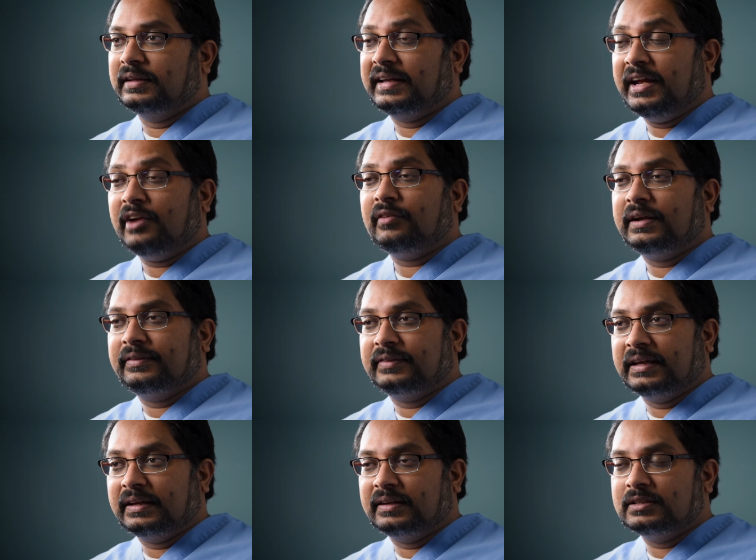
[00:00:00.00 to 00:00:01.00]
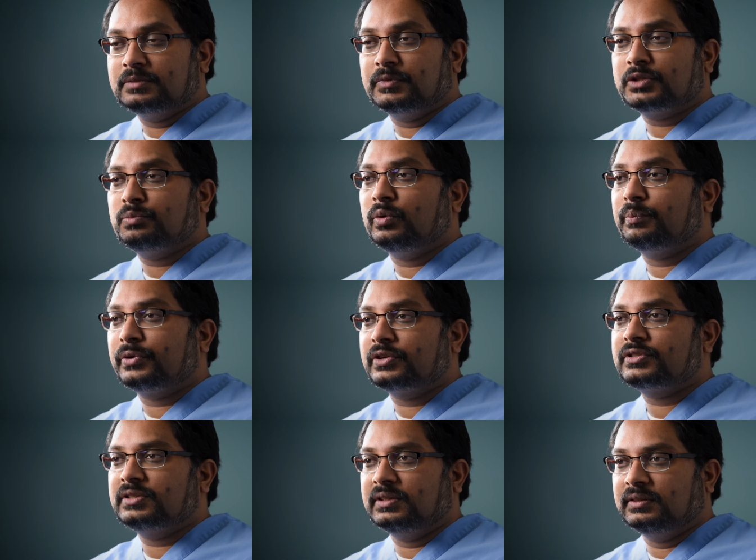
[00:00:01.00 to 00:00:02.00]
the care, I think, is much more
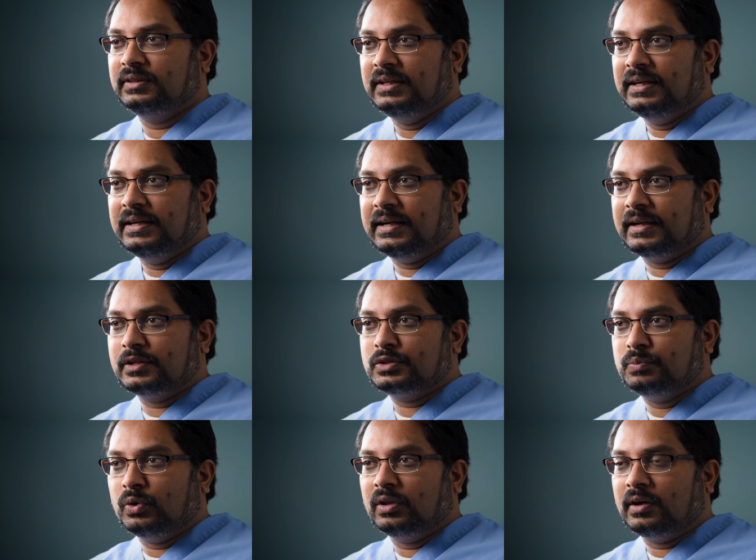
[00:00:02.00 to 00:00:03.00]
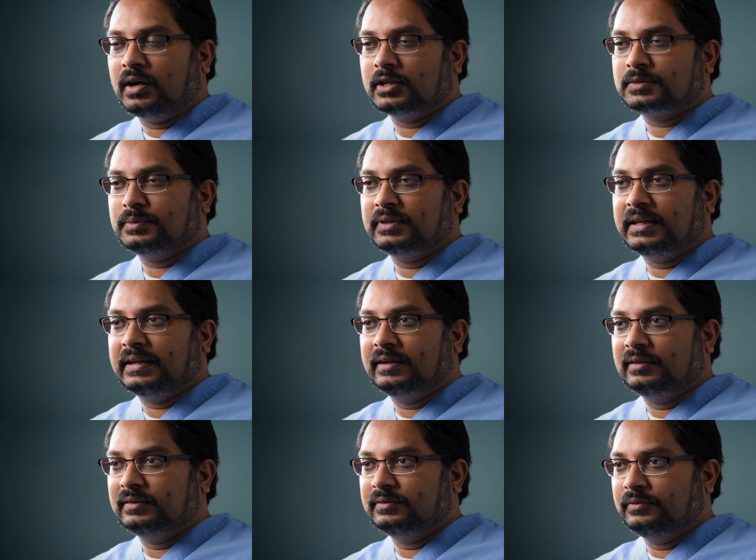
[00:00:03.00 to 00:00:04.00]
personal at a smaller hospital than at
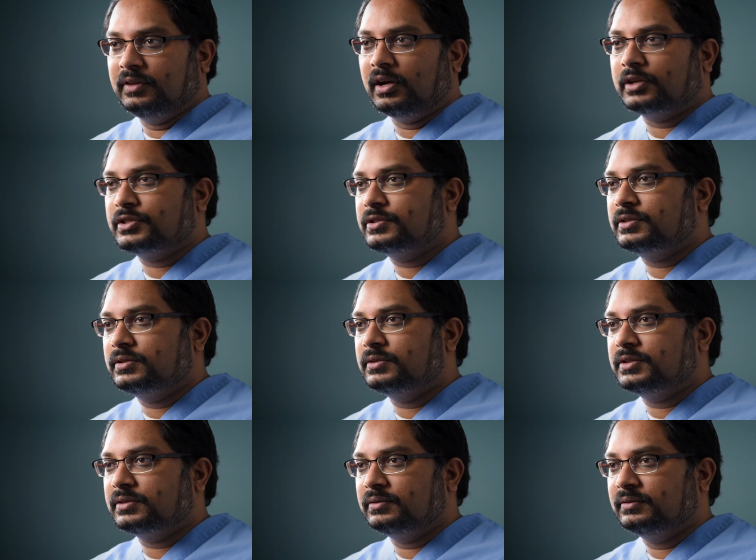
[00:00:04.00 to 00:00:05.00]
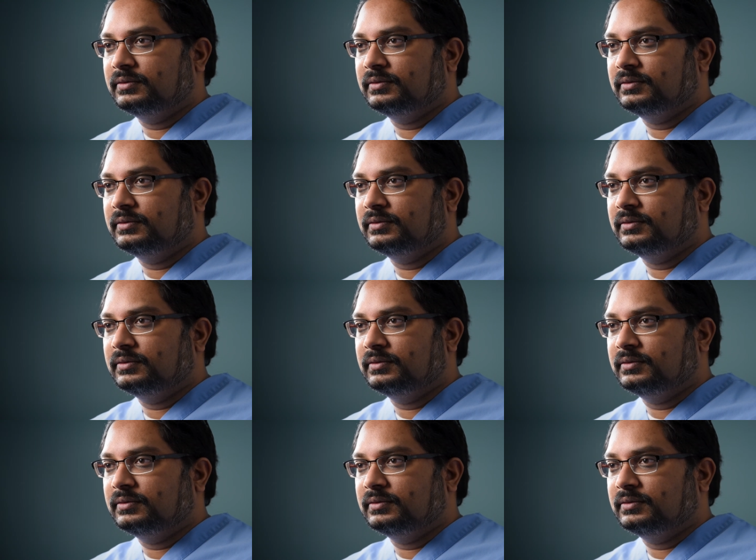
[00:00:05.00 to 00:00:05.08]
a large institution.